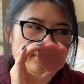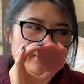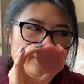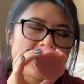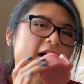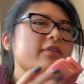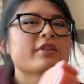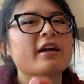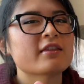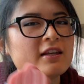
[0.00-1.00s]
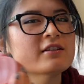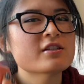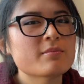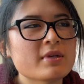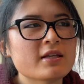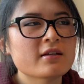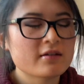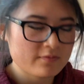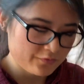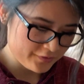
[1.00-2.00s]
Yeah, I think to me,
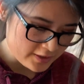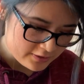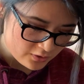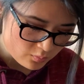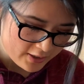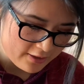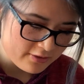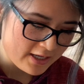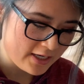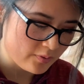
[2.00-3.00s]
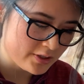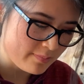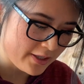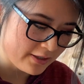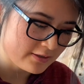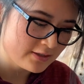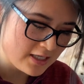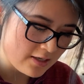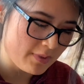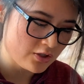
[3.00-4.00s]
this is what I thought I was smelling.
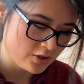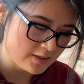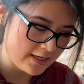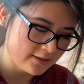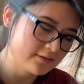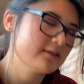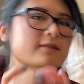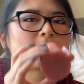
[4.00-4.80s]
Cinnamon sticks.